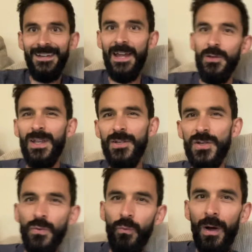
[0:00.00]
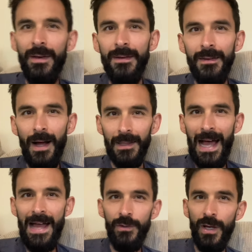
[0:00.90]
and you can just run a
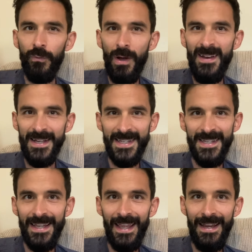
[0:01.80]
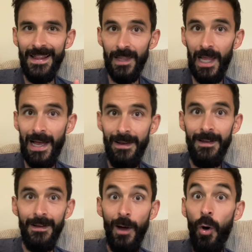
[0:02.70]
lot. You can run a stinking lot,
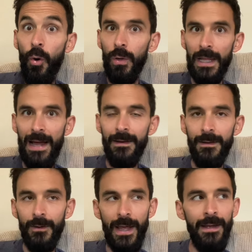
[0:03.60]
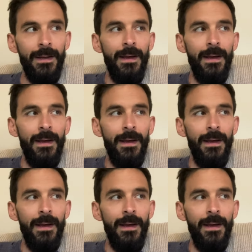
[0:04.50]
a whole lot, okay?